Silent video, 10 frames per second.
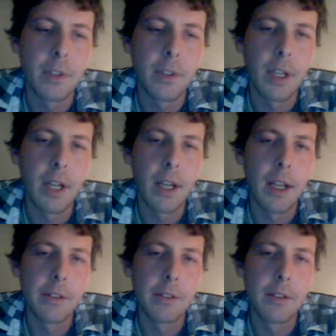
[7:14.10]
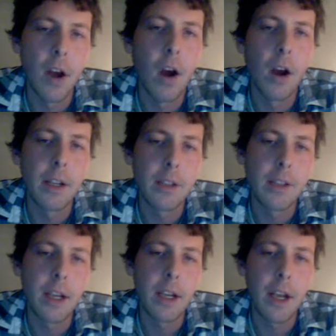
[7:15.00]
In
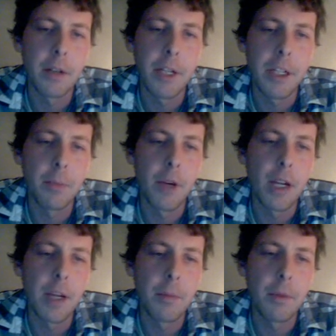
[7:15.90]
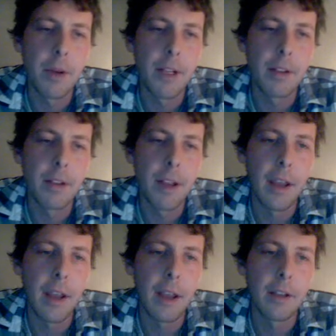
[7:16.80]
August, I kind of reached a breaking point
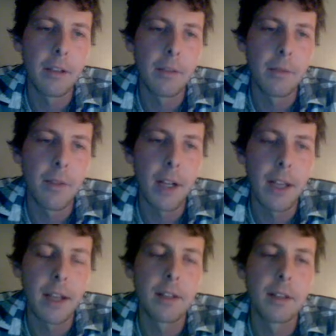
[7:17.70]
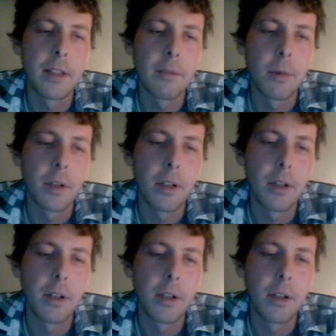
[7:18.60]
and finally had to leave work.